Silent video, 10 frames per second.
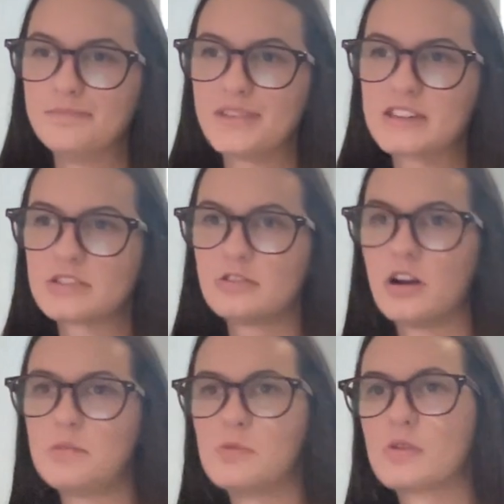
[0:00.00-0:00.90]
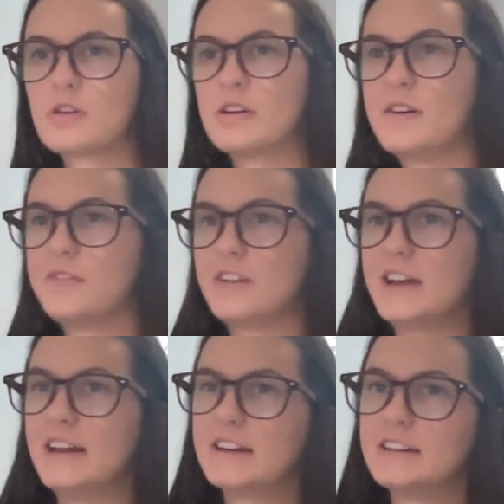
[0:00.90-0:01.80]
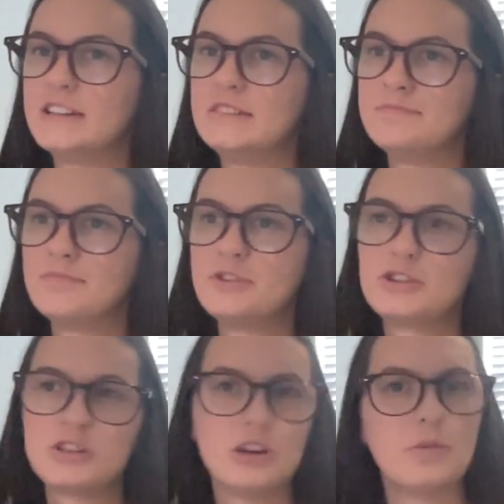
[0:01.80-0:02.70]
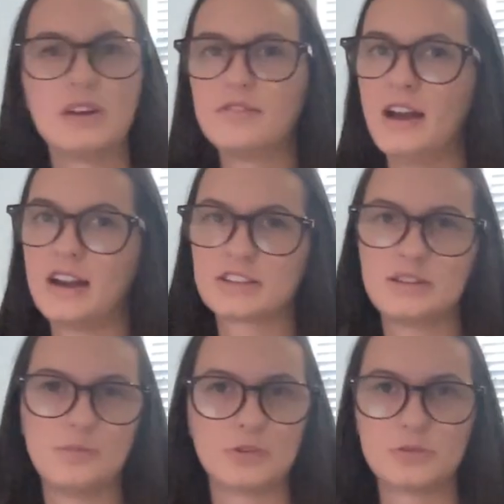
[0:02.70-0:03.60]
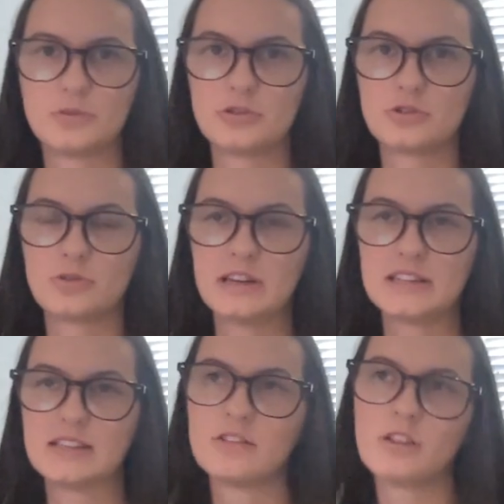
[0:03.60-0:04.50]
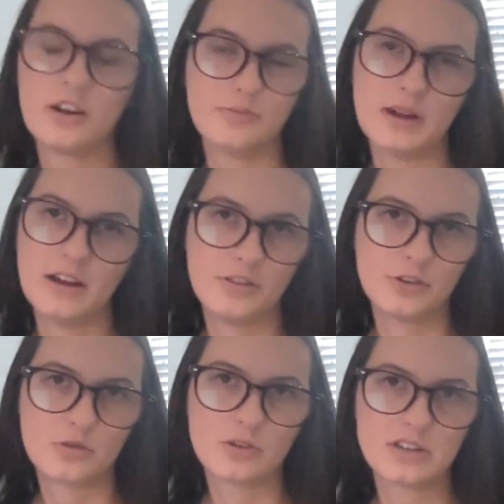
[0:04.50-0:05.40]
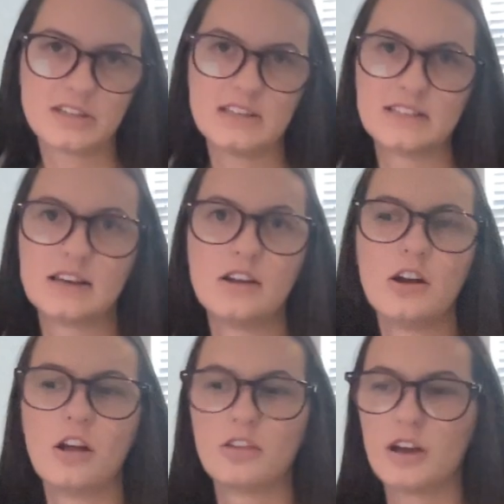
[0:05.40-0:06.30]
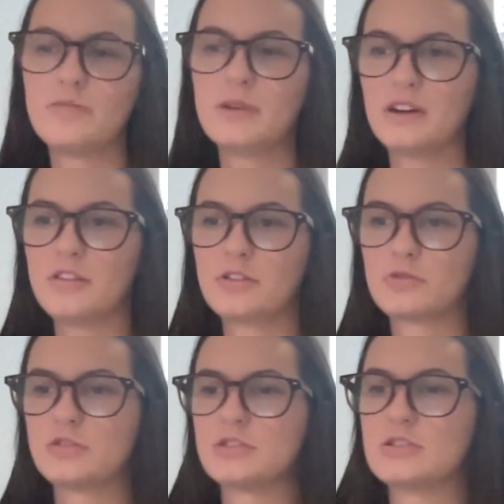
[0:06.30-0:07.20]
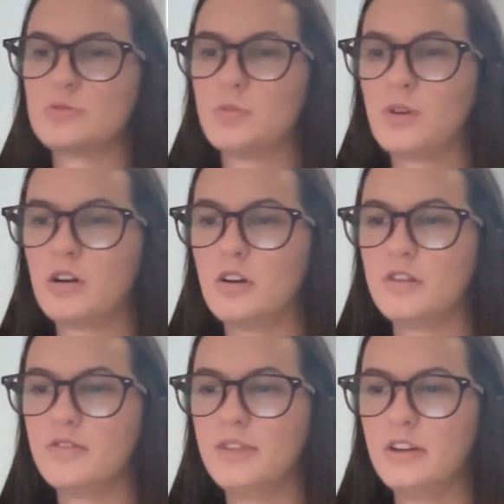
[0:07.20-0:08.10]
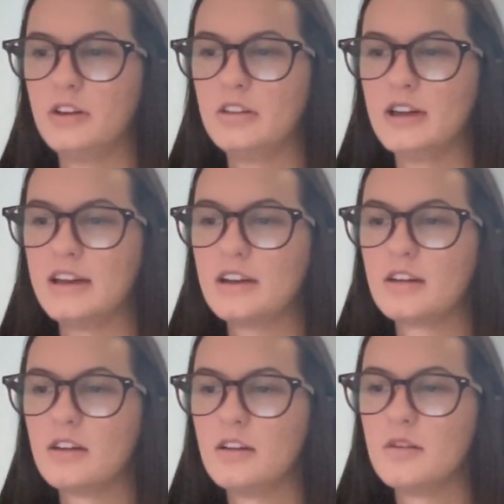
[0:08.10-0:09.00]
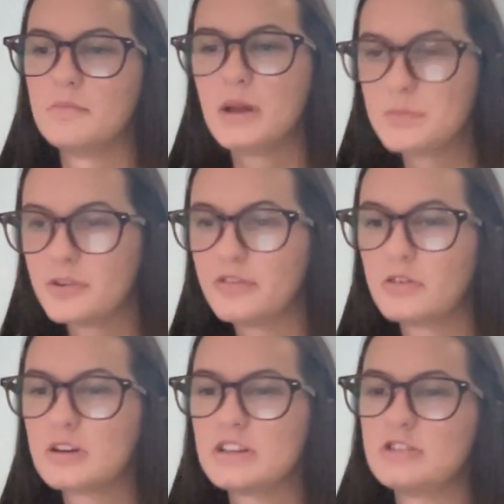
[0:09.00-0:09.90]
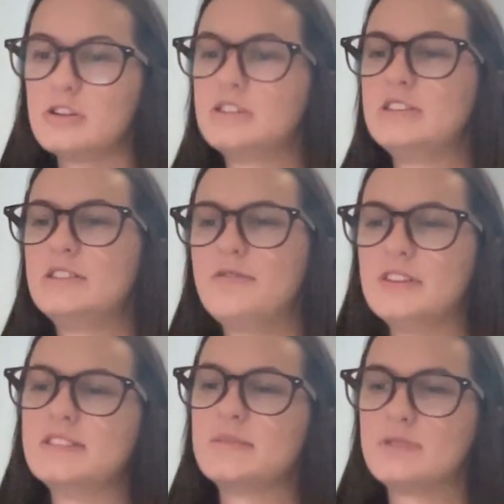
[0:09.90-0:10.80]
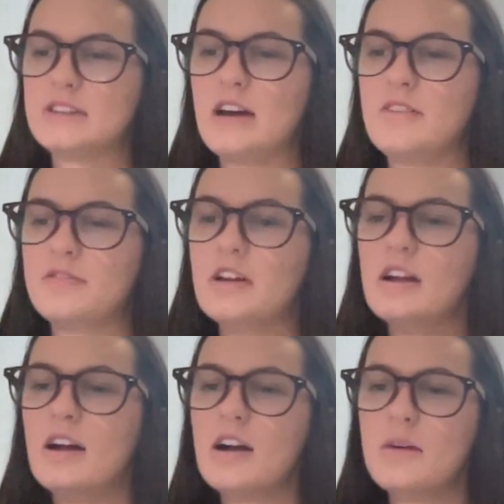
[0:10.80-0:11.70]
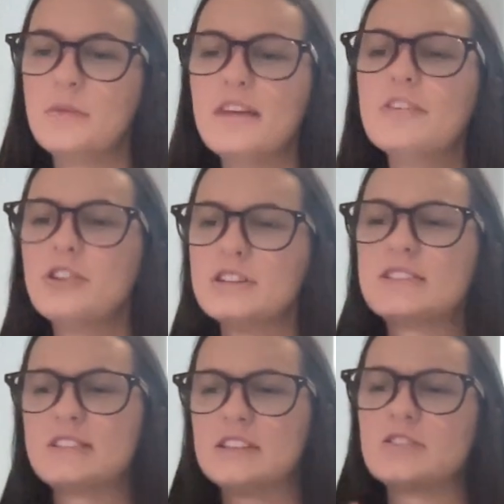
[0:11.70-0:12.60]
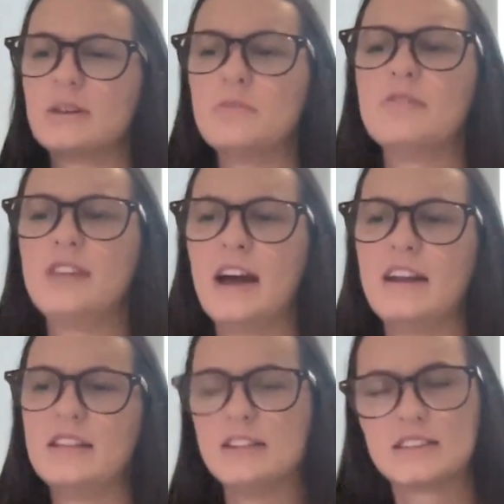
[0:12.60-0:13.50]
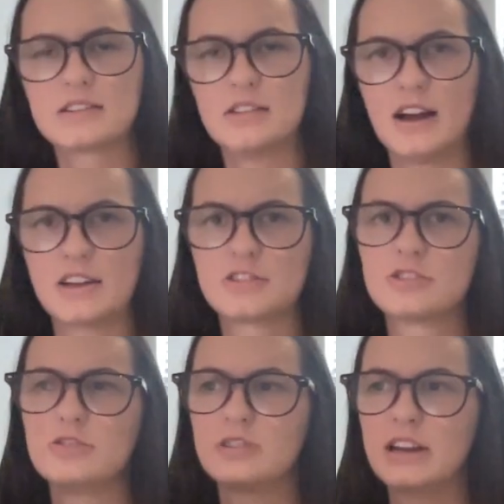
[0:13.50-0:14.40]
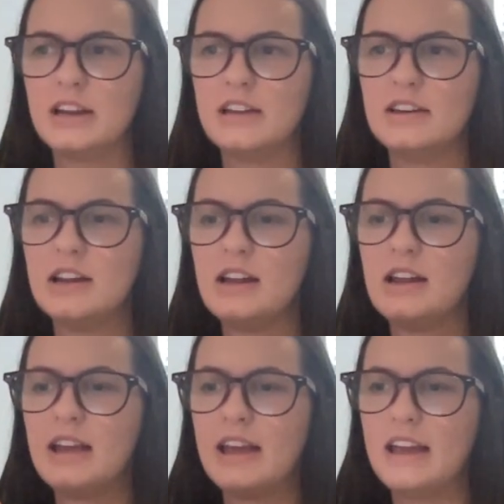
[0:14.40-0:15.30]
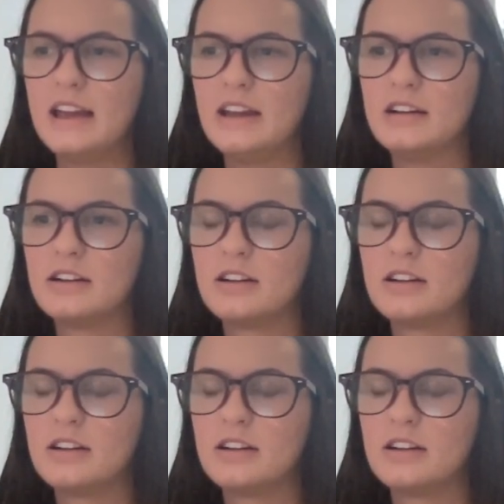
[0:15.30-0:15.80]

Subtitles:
it's a lot more of like just knowing facts and multiple choice than a lot of my other courses. A lot of my other courses were very like paper focused. You had to defend some stuff. And there is still some of that in this class. You'll get a